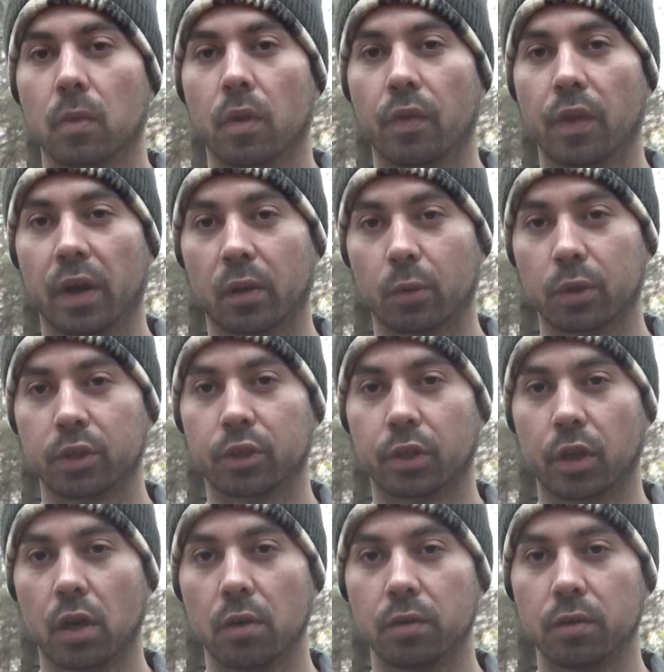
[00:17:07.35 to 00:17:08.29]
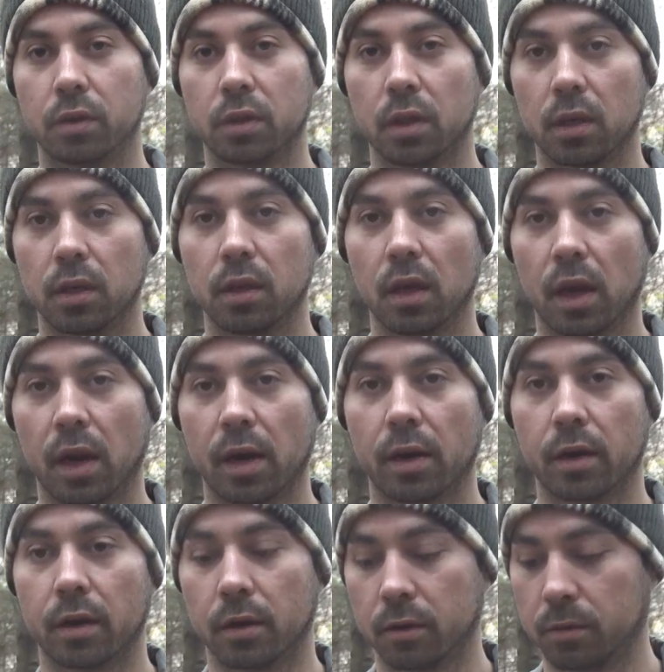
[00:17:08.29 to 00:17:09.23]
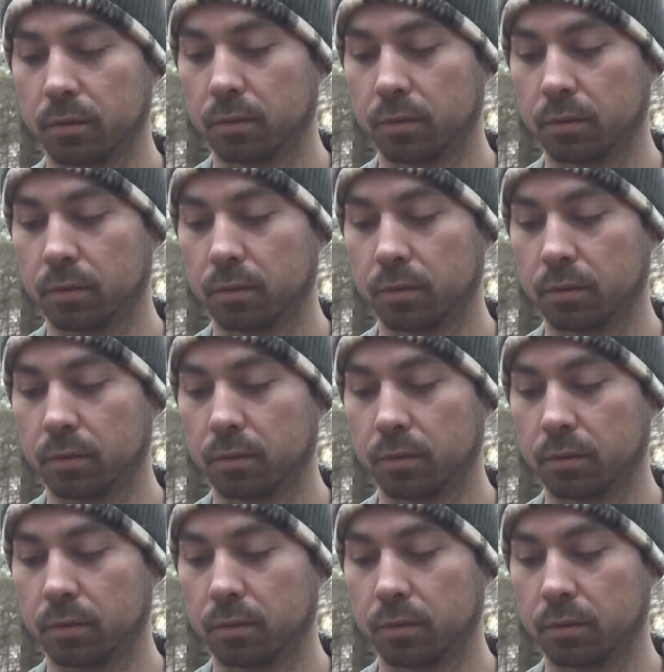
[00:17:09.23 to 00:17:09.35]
There were drones in the area.